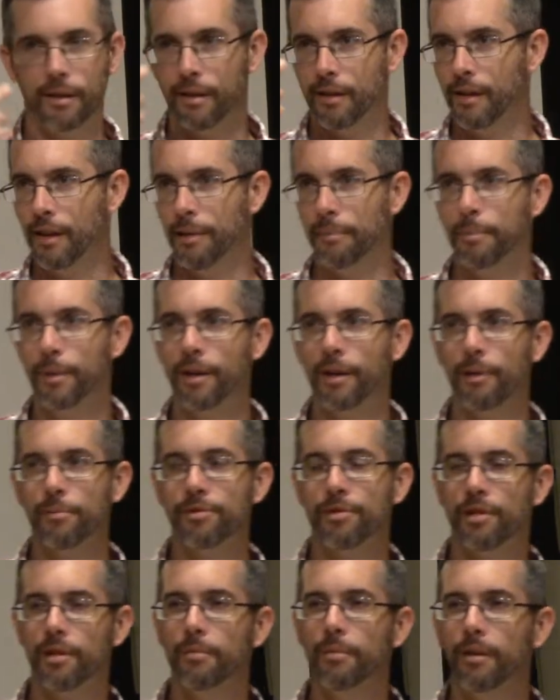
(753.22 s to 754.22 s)
It
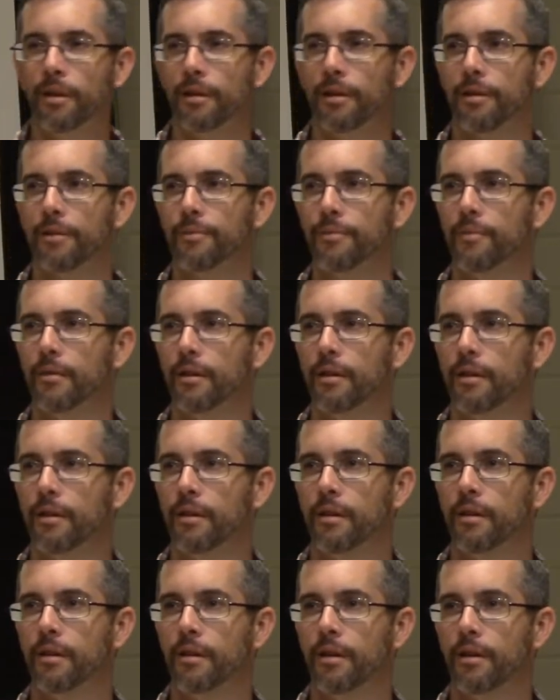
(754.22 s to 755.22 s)
becomes similar.
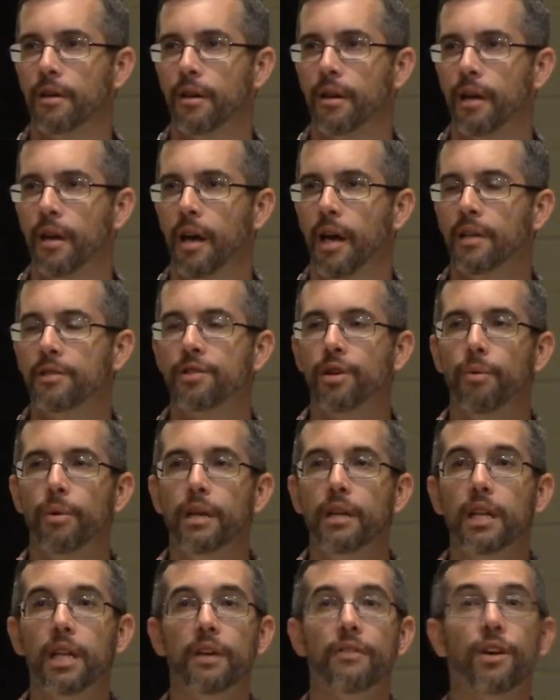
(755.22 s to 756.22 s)
And so
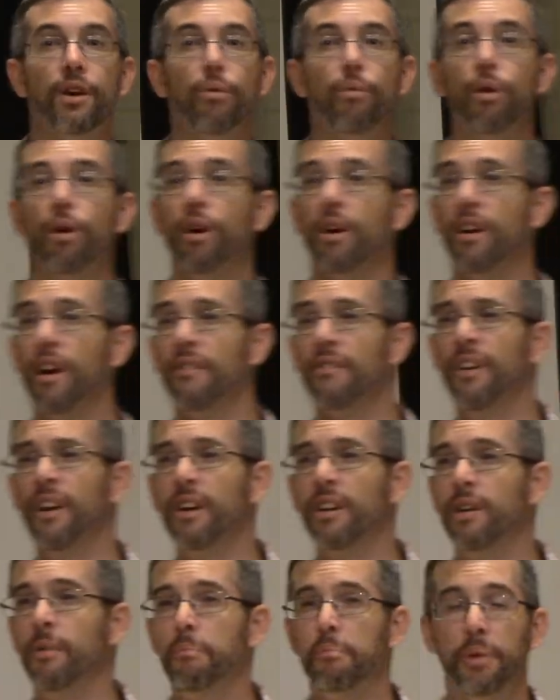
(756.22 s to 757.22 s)
we live in a world
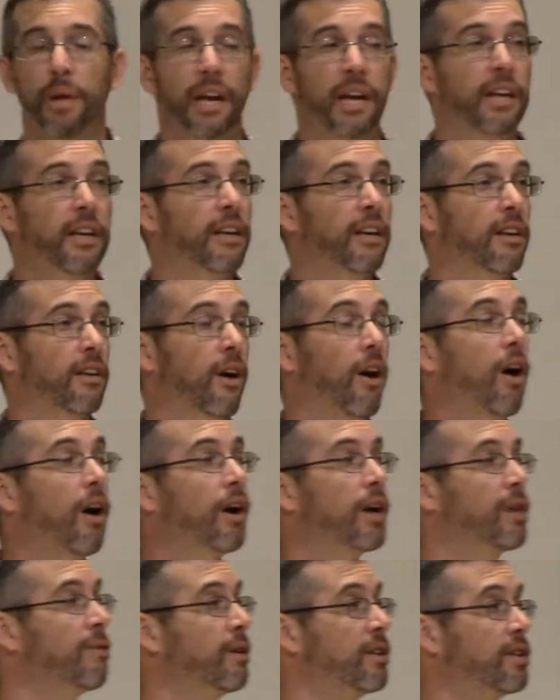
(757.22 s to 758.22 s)
of complaining and
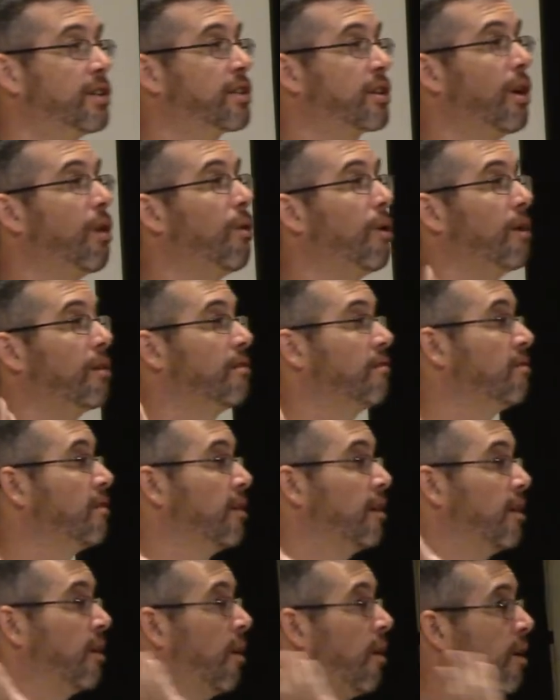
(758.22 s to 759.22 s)
arguing. Just go on,
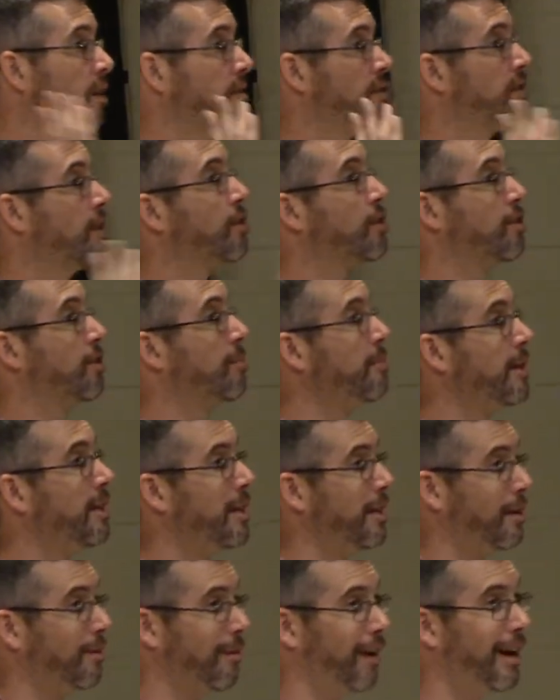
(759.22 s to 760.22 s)
on social
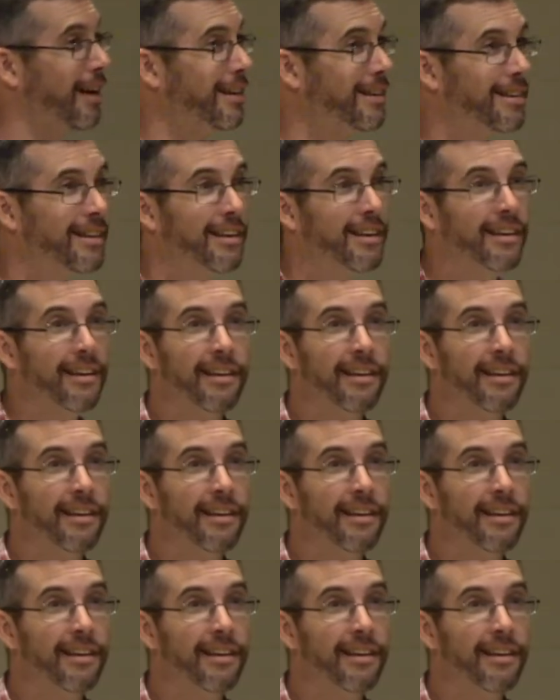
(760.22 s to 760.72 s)
media, right?